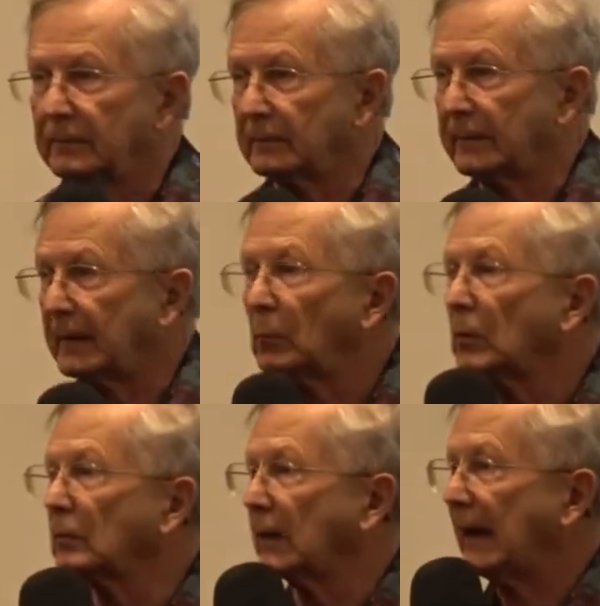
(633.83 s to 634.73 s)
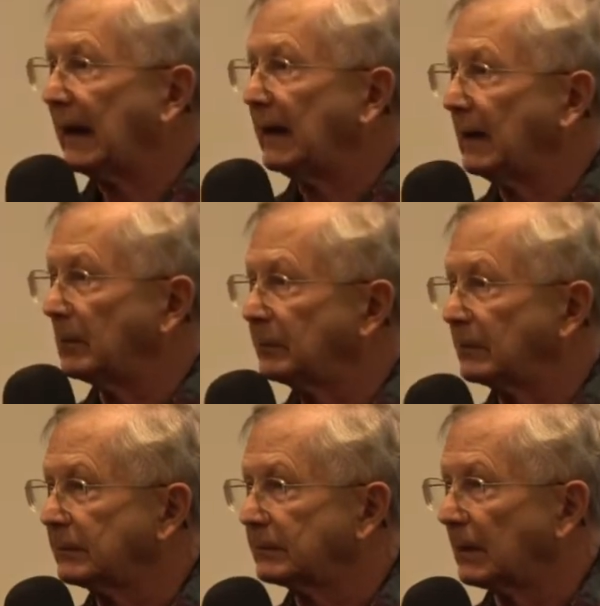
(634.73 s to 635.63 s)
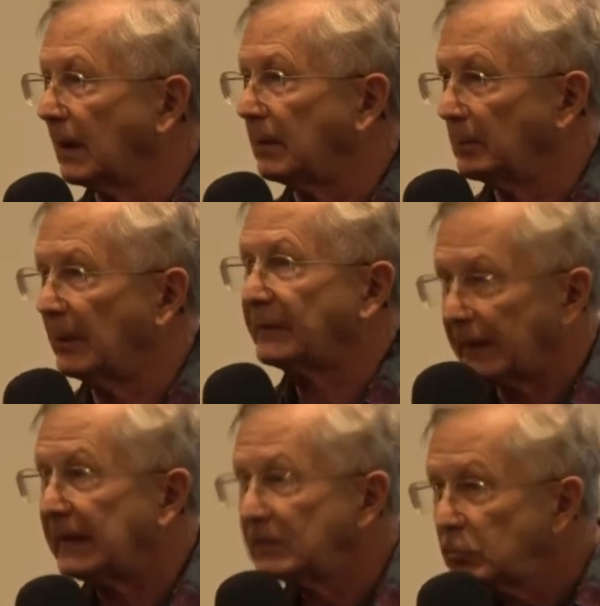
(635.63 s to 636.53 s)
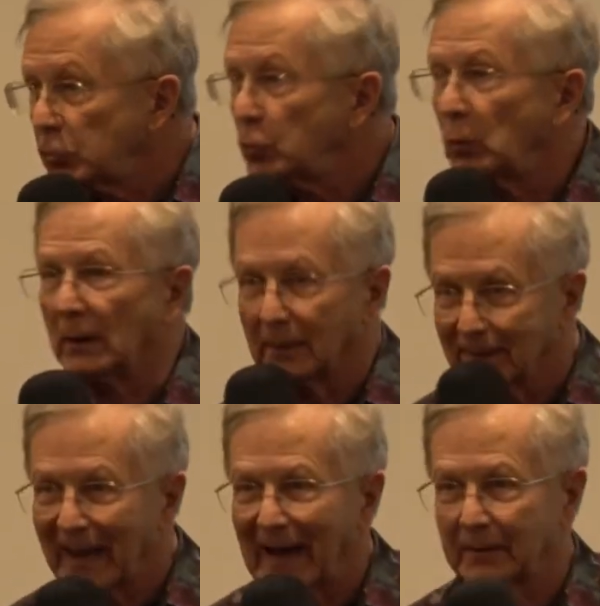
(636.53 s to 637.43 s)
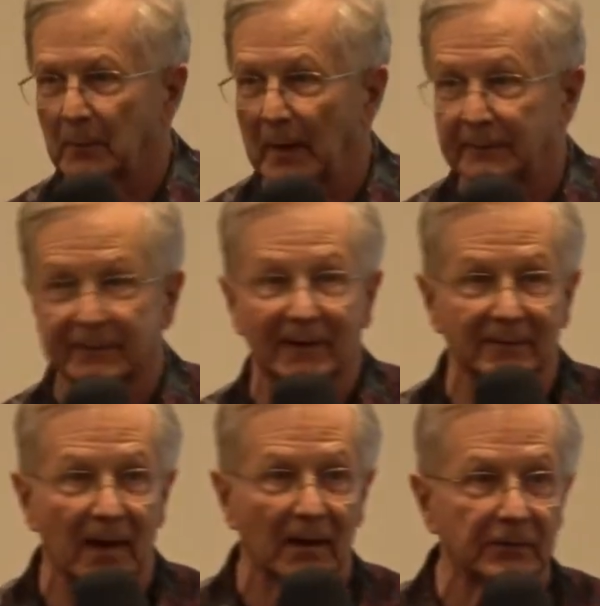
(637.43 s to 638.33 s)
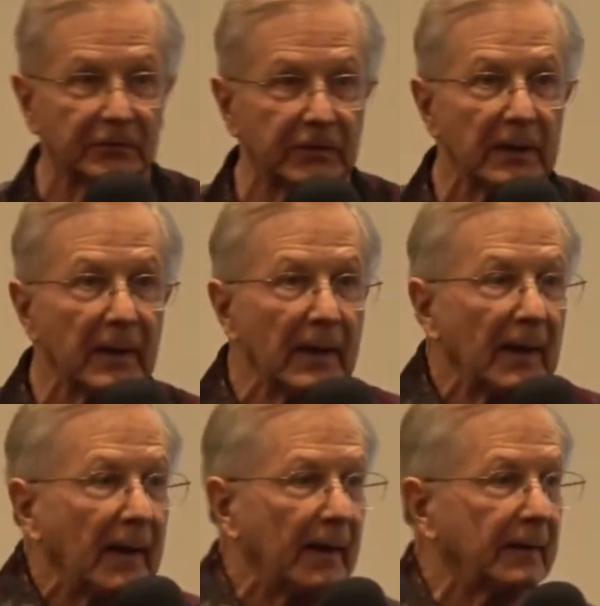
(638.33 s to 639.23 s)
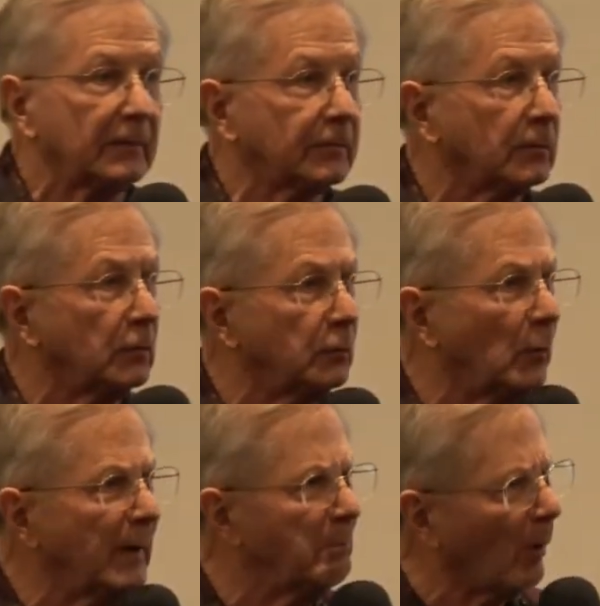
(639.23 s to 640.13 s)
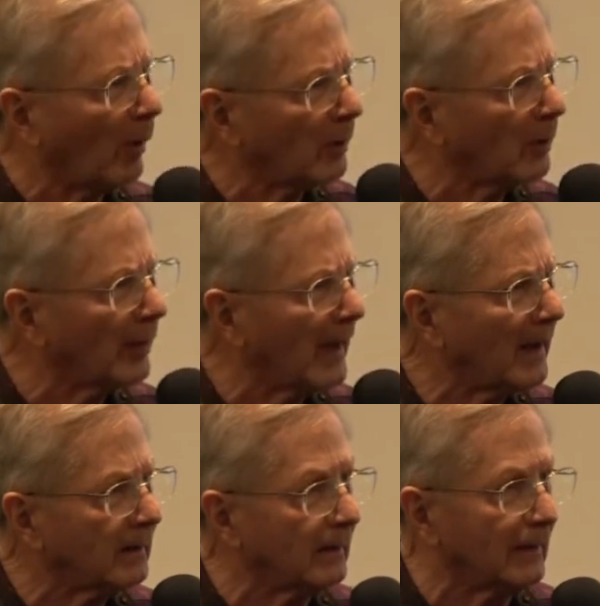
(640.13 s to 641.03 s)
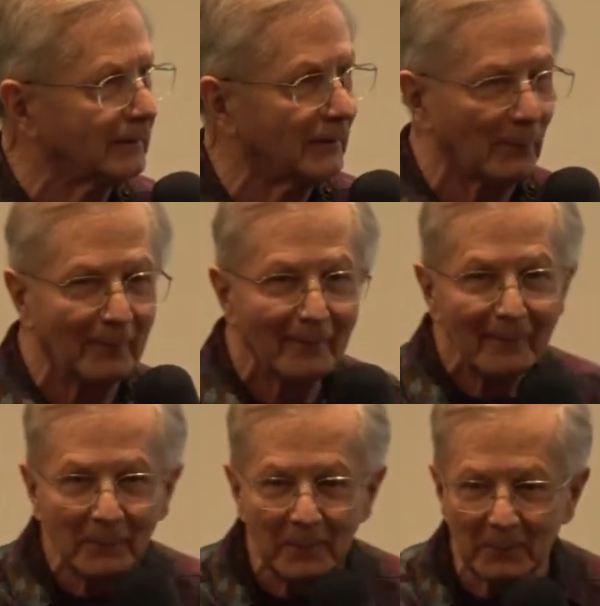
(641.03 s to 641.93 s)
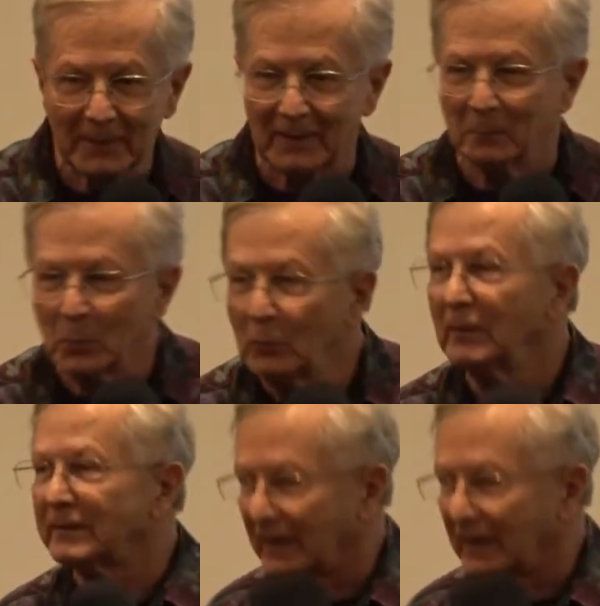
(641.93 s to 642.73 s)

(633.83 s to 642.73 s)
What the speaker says: they weren't hams at the time, but they knew a lot about technology. And they said, could we borrow that? And I said, we got to move it to